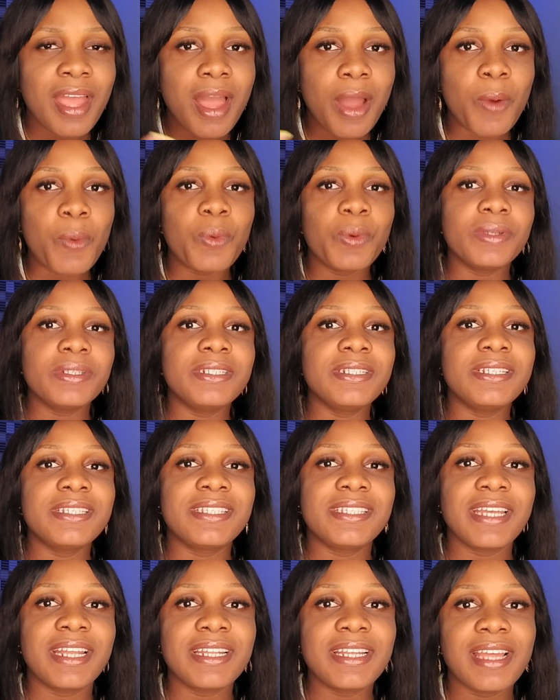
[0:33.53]
And what did
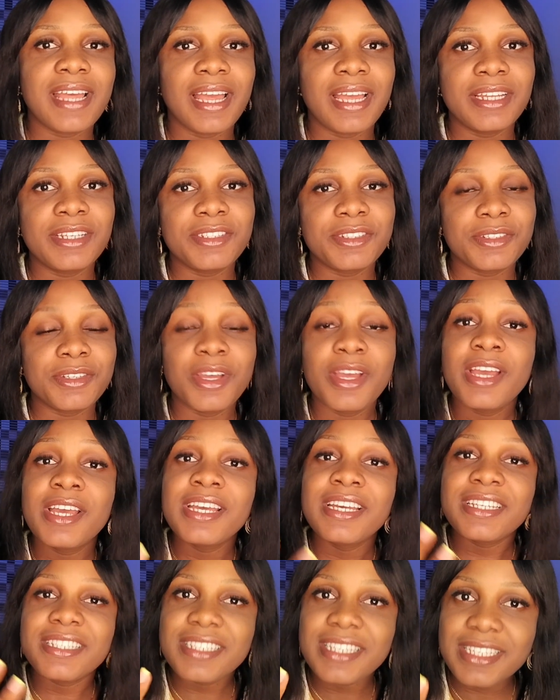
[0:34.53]
this said guy do?
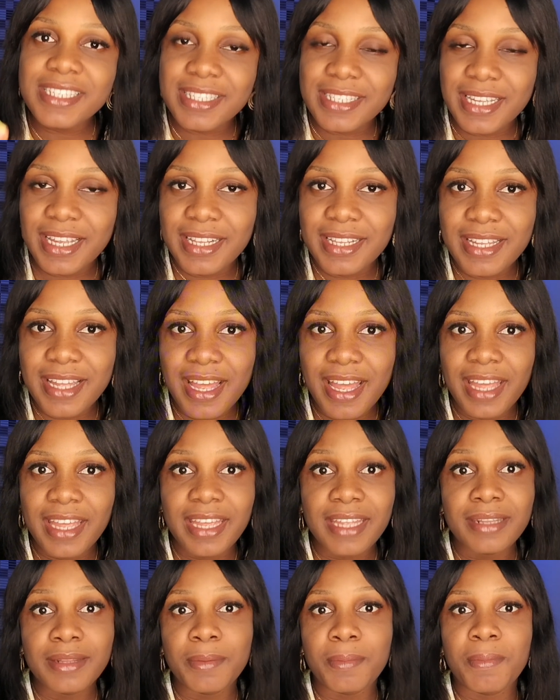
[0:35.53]
This said guy
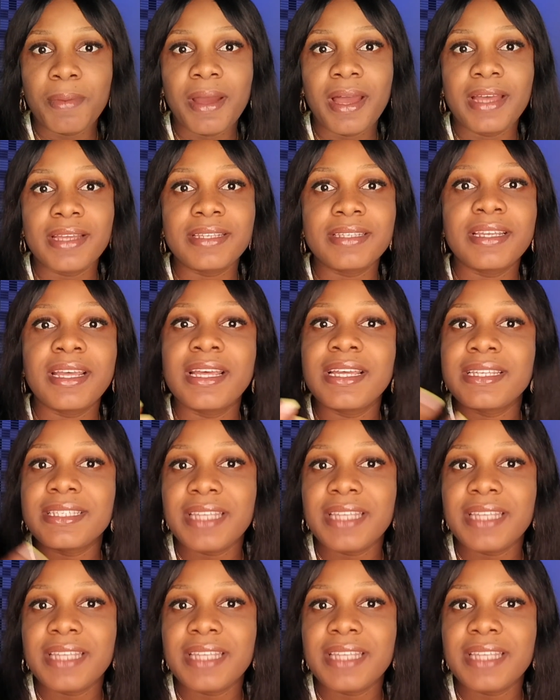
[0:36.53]
in the past